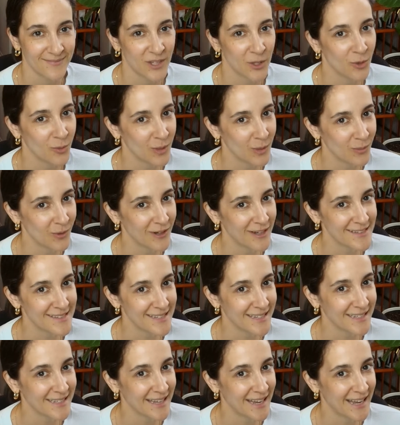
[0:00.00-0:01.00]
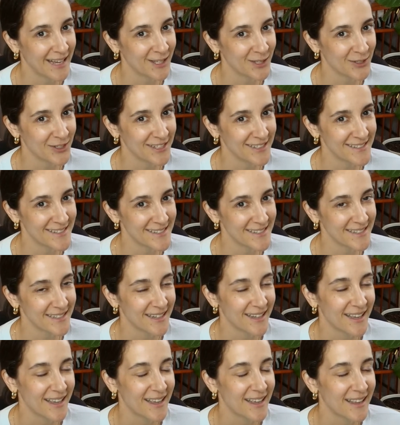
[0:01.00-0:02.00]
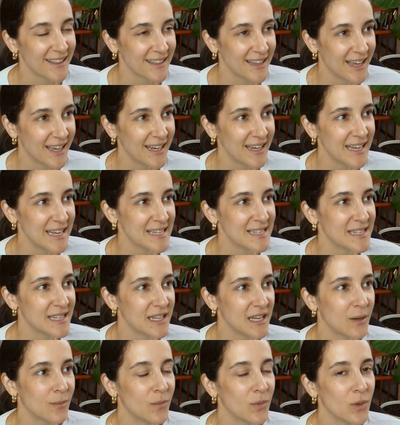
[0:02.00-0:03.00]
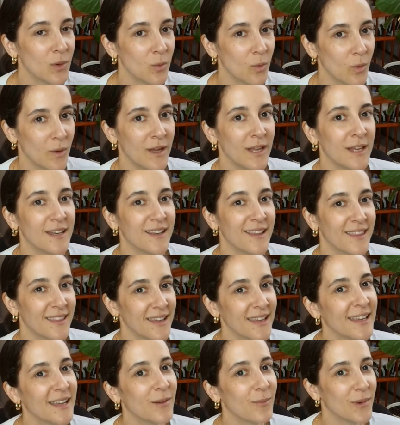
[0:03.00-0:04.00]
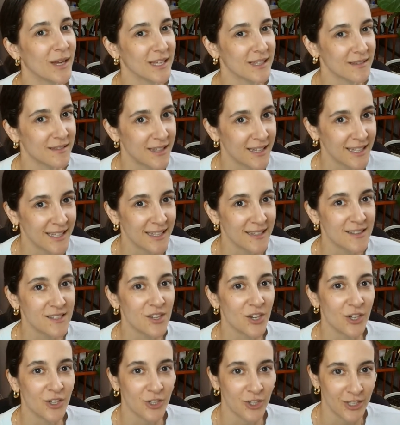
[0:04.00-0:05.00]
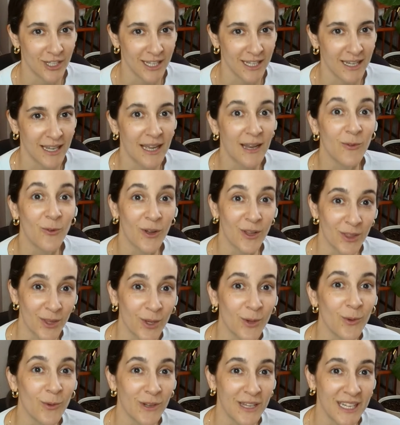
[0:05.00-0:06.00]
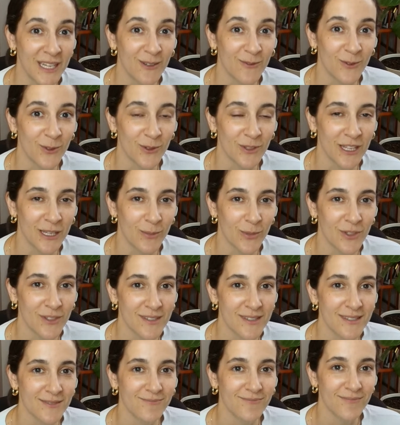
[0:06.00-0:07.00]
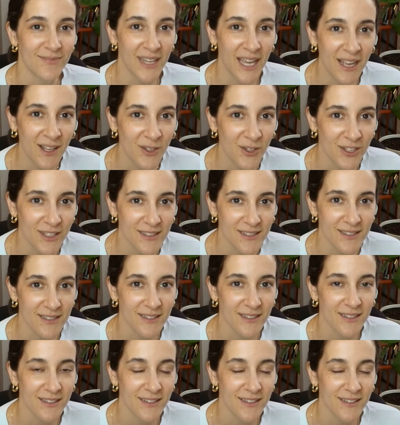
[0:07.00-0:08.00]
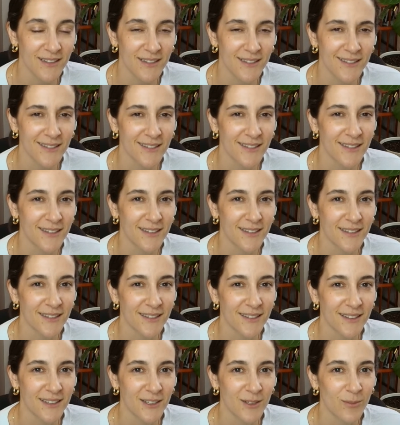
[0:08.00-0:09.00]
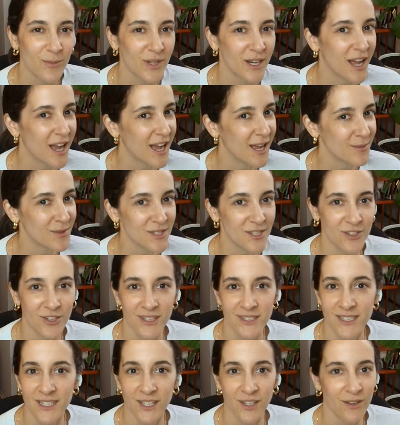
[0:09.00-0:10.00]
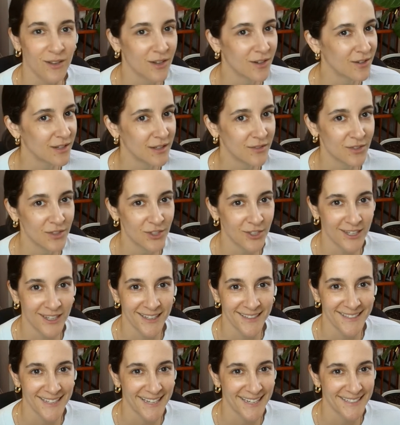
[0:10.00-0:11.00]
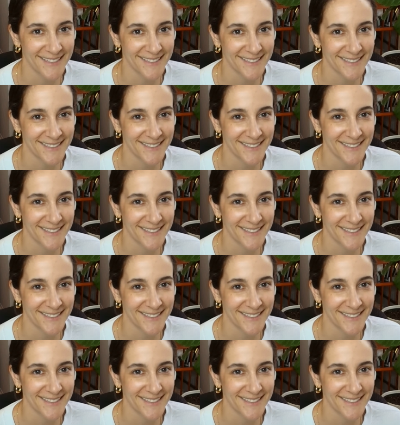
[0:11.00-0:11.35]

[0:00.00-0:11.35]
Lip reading: Now, remember I said calories? That is the number one thing my clients are looking at when they're reading food labels, calories. But I'm suggesting you don't even look at that.